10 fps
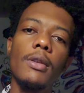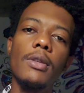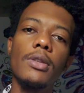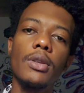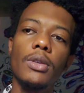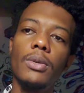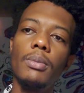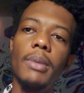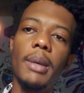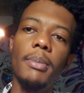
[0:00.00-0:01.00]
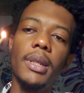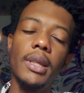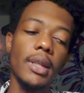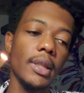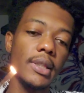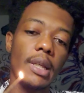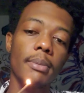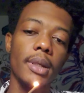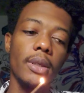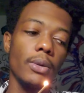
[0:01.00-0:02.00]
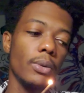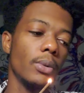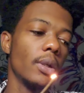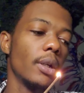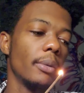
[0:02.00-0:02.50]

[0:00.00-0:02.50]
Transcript: So you might be needing somebody who